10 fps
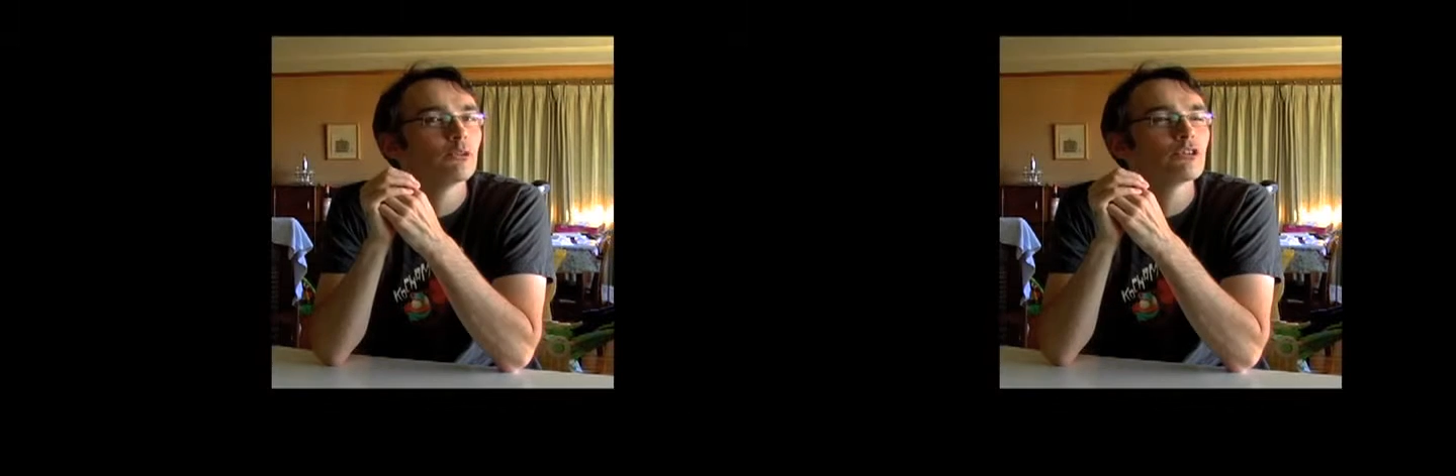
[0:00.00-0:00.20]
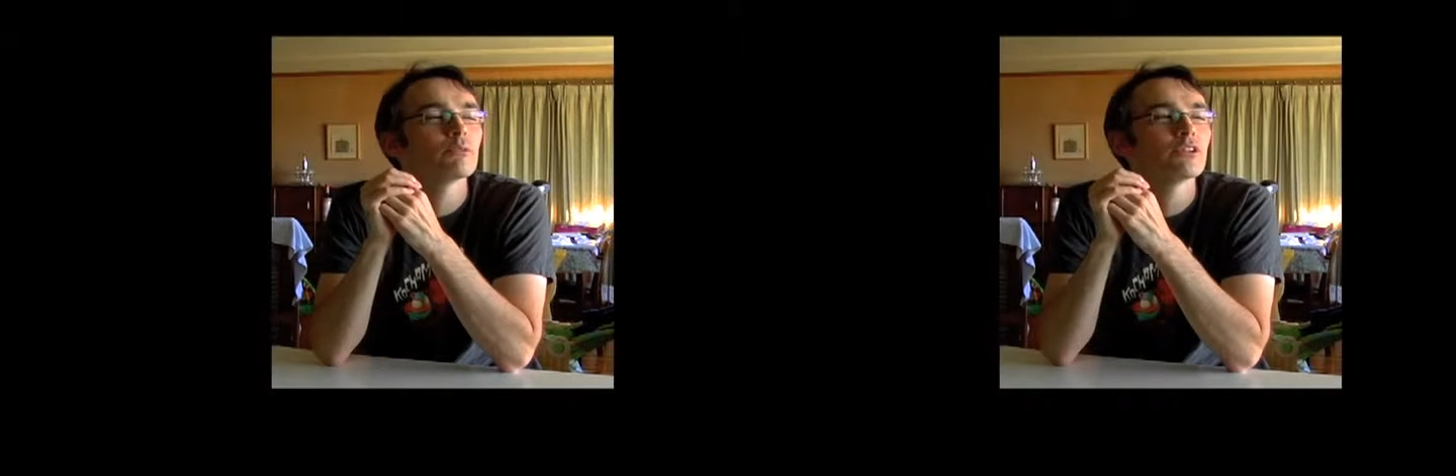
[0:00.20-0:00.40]

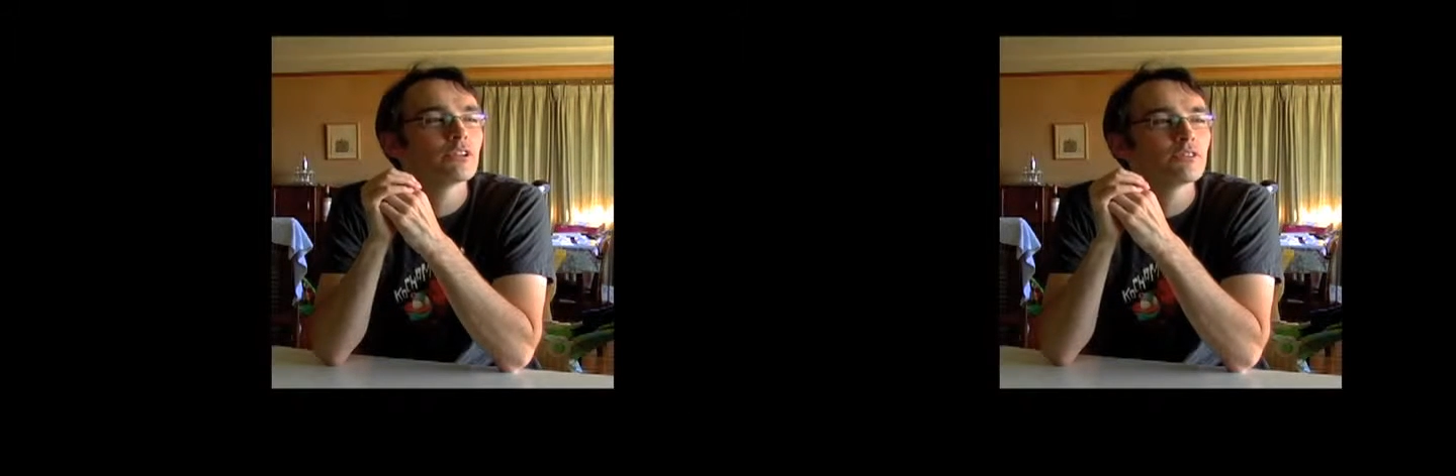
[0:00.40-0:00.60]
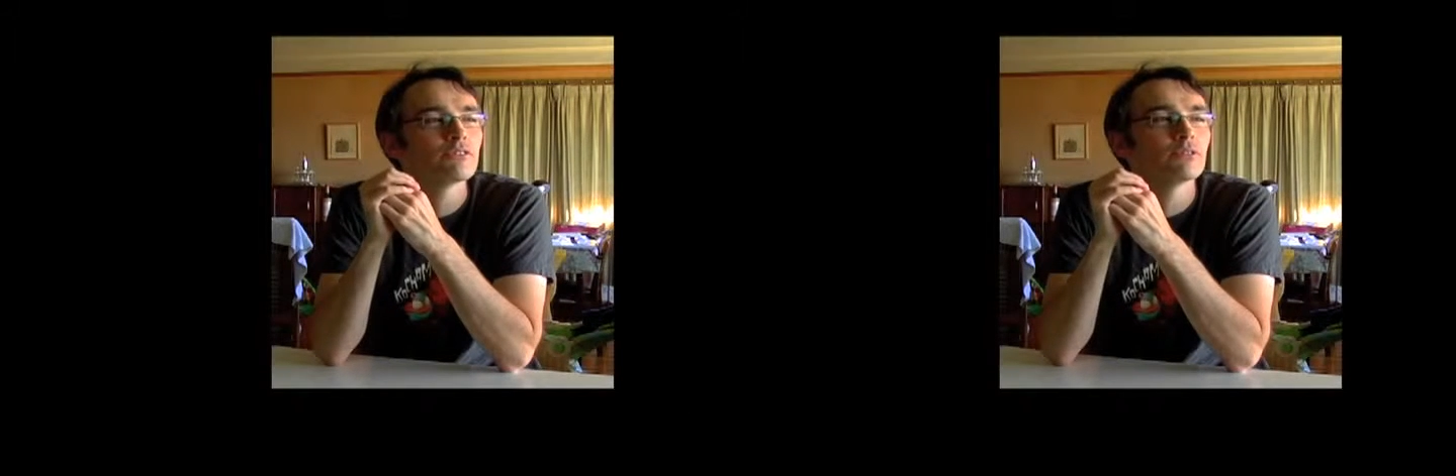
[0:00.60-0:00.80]
Most of my
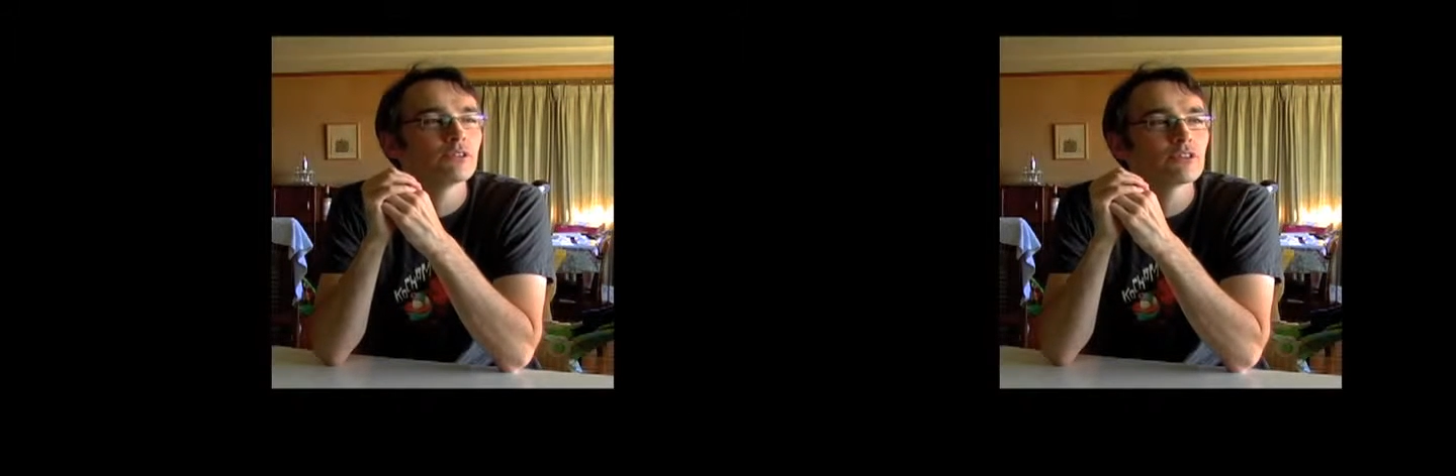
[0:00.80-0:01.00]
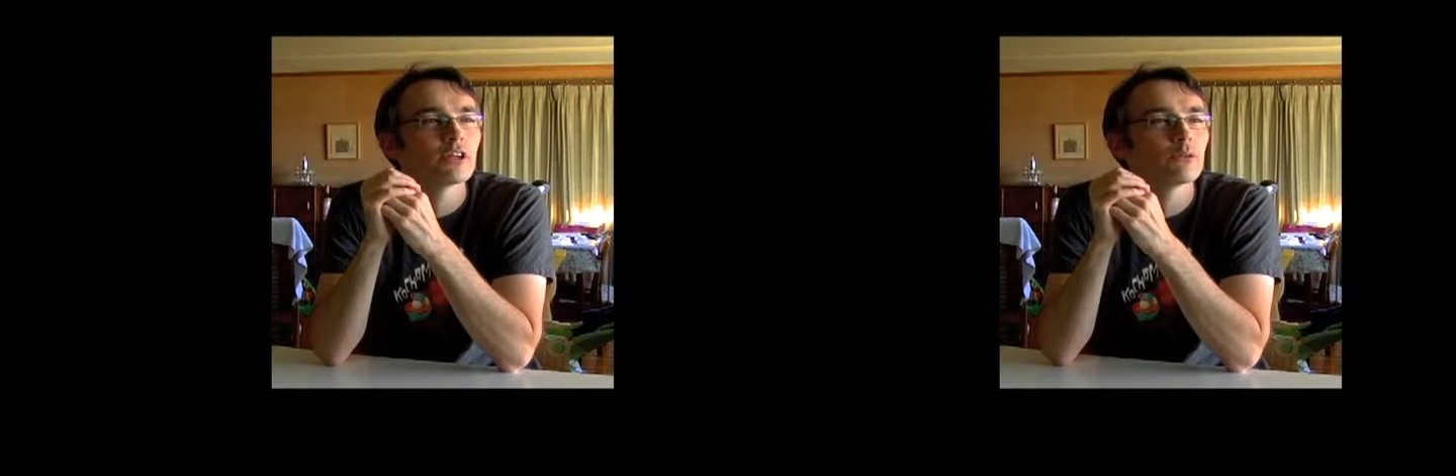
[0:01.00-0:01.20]
stuff
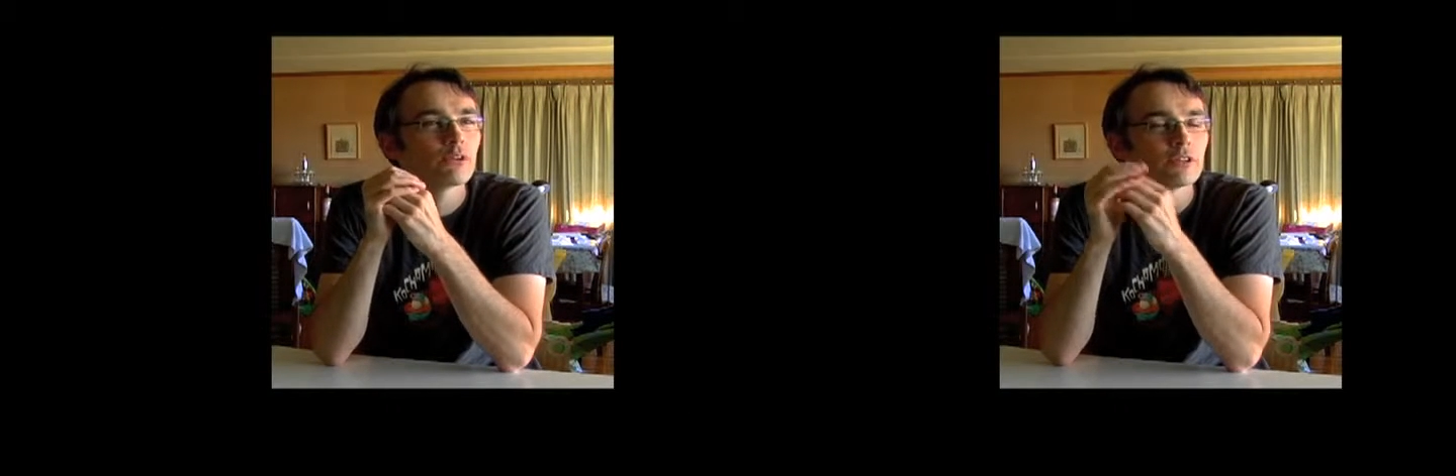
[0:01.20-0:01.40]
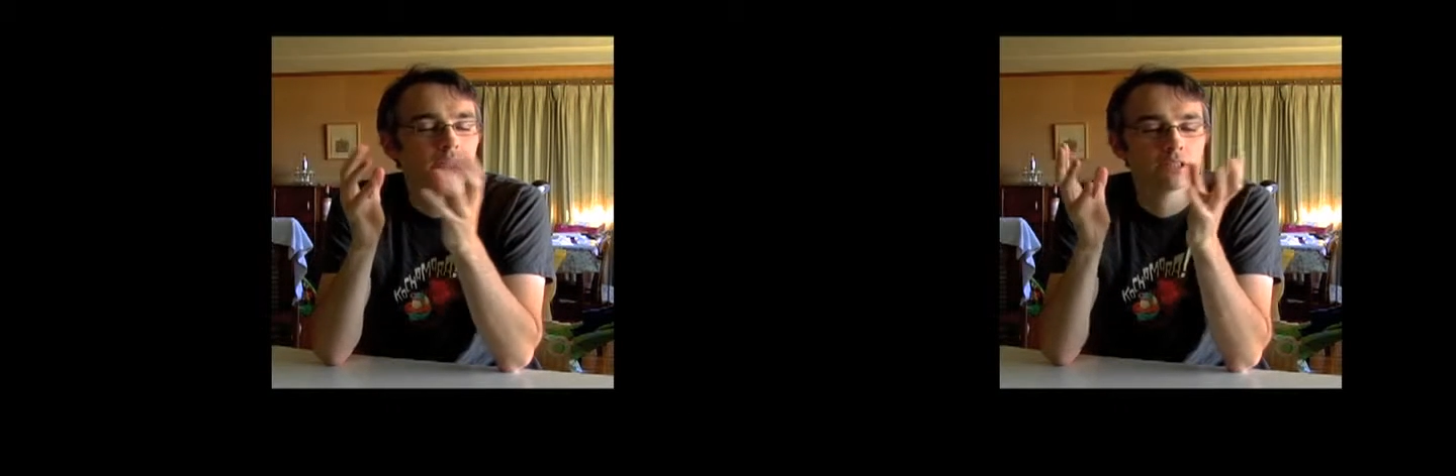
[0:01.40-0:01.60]
will start
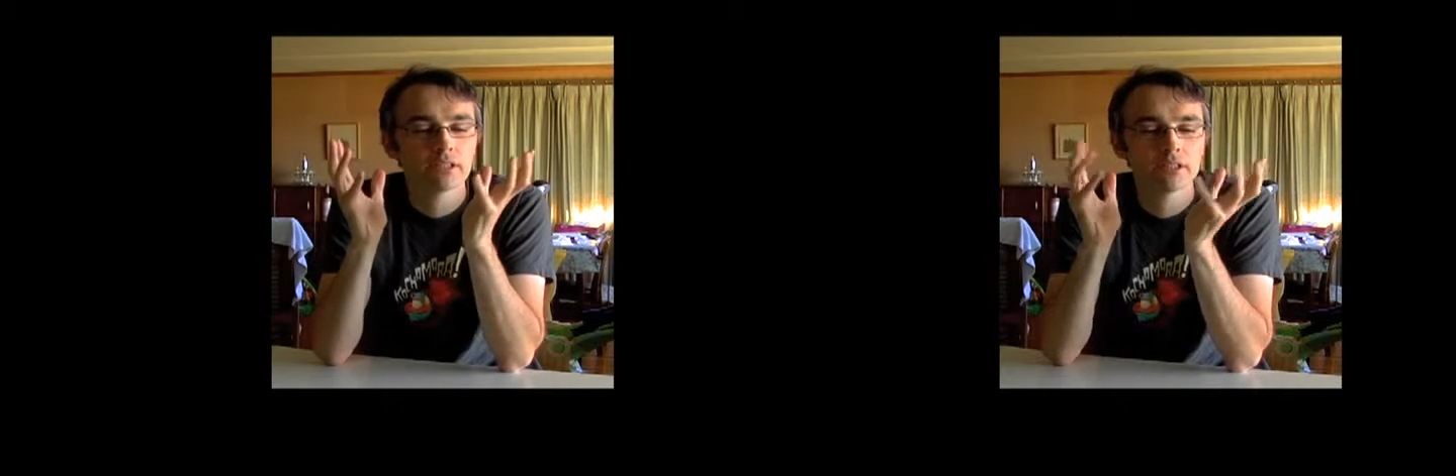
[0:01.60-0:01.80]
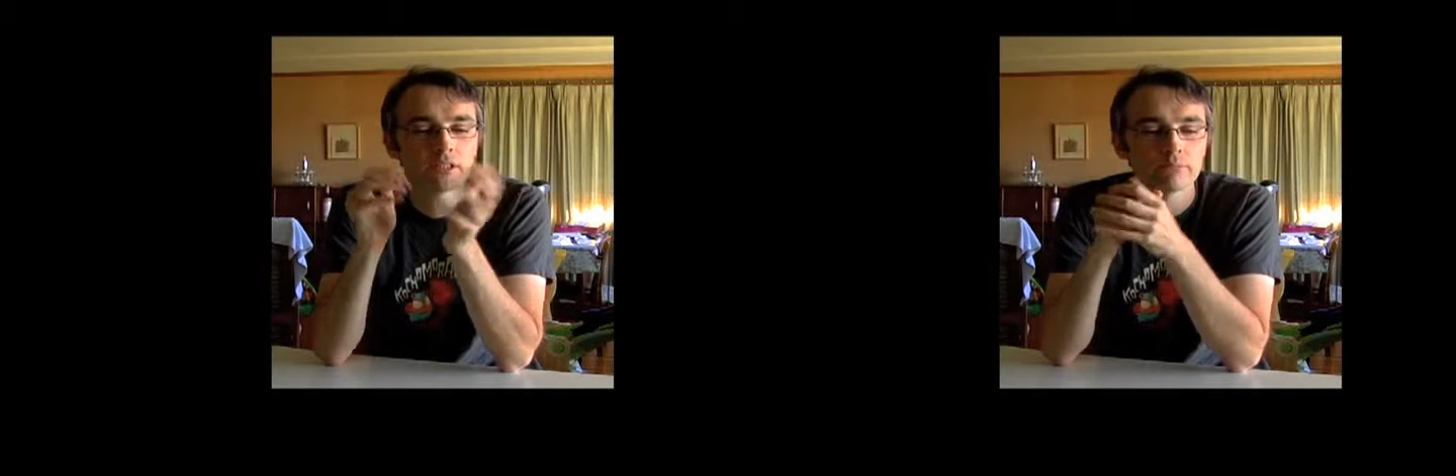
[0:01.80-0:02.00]
with like